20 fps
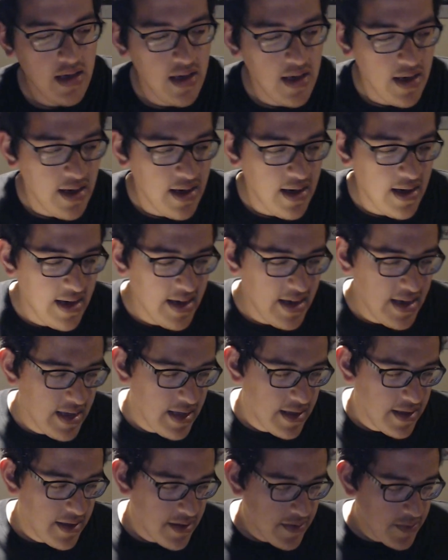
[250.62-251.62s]

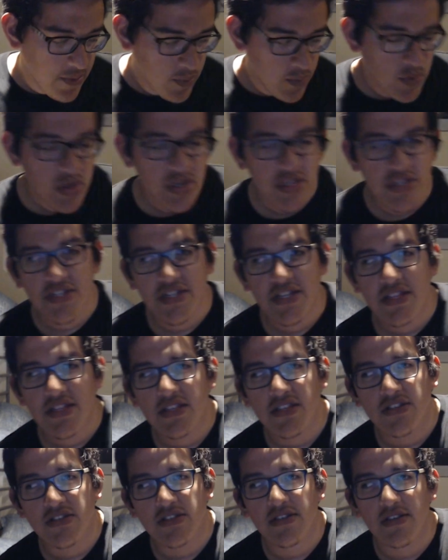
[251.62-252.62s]
I want to state
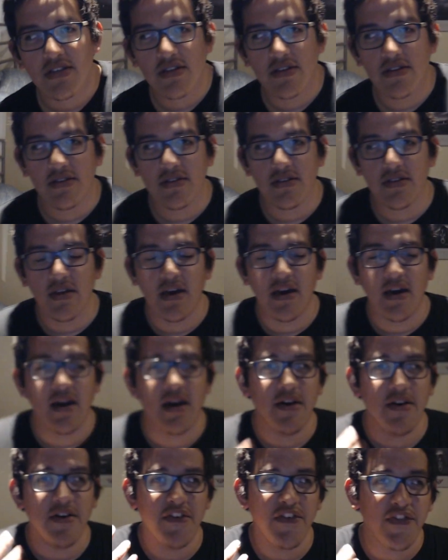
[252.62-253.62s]
this
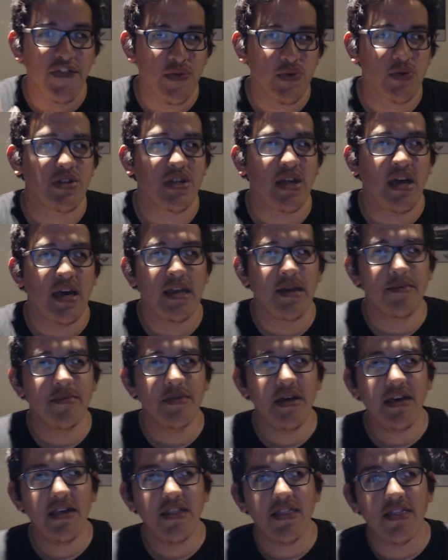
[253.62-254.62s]
first. I am
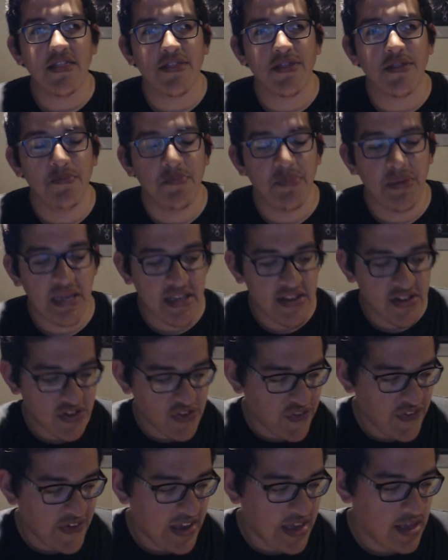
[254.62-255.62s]
not the biggest
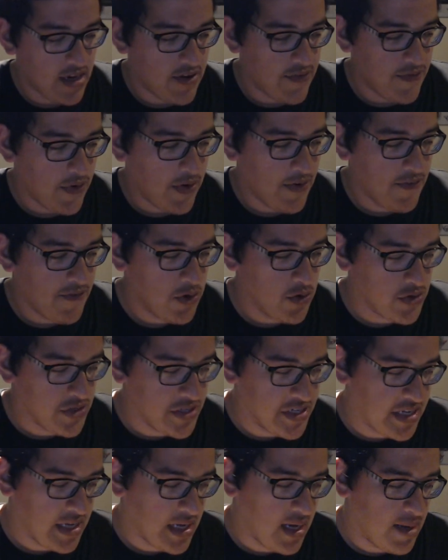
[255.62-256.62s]
fan of Archie
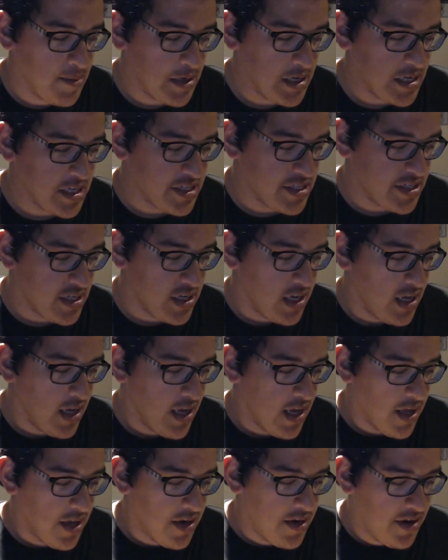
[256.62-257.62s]
Comics.
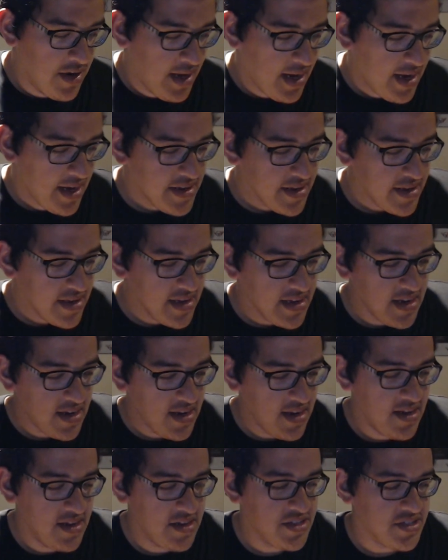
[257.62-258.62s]
Not
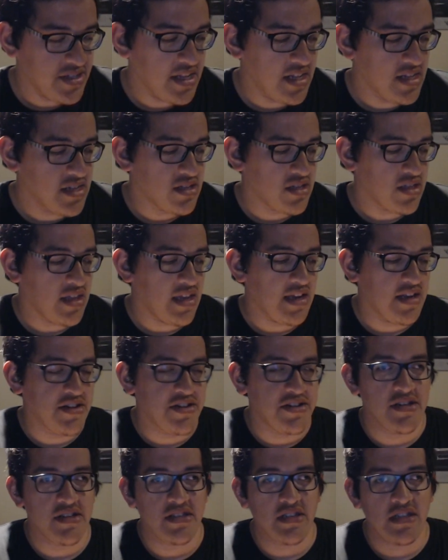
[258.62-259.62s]
in a sense that I
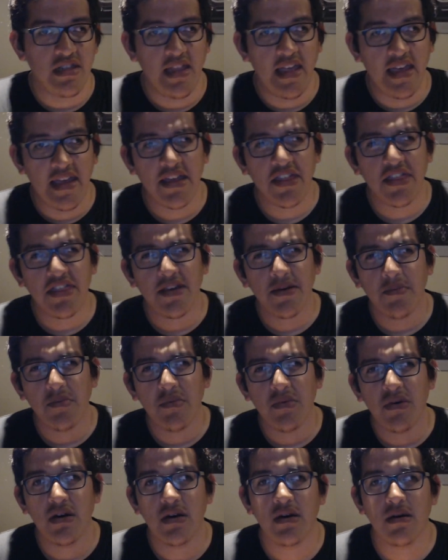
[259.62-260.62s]
dislike them,
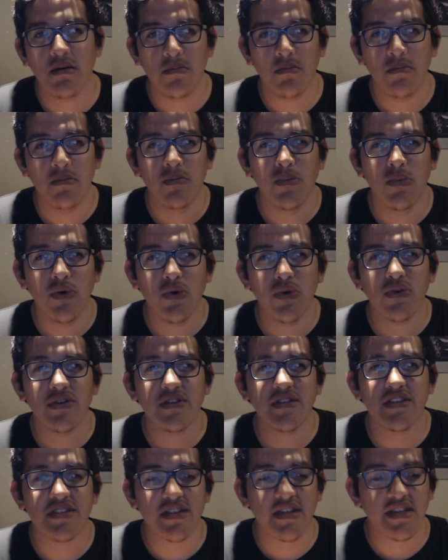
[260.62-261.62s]
more in the
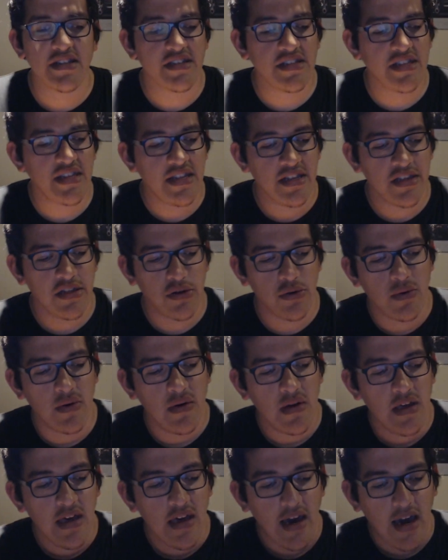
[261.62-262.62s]
sense that,
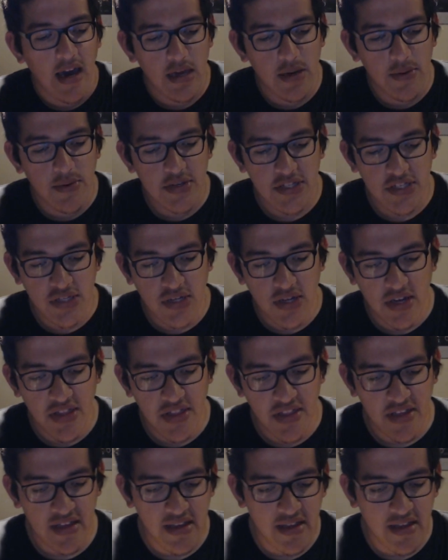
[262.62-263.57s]
I always saw the,